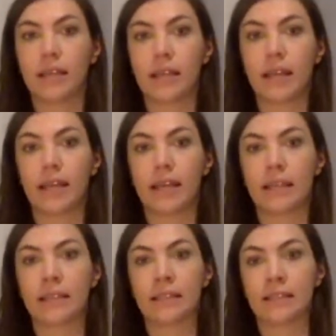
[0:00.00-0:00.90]
in a
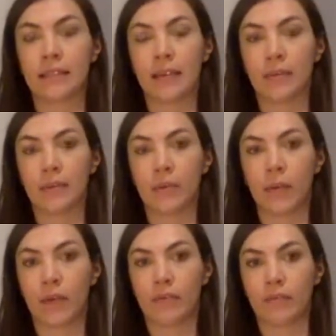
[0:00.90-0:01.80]
little dip
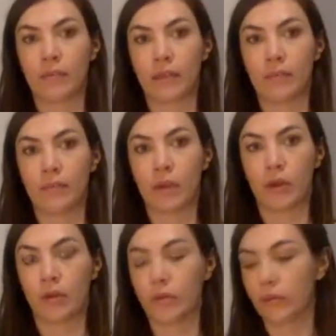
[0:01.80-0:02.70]
away from that
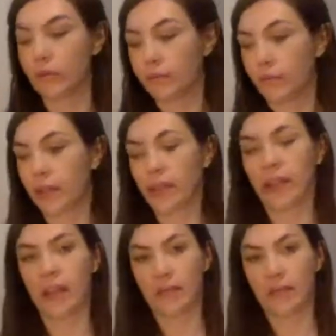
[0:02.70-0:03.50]
bone. Again,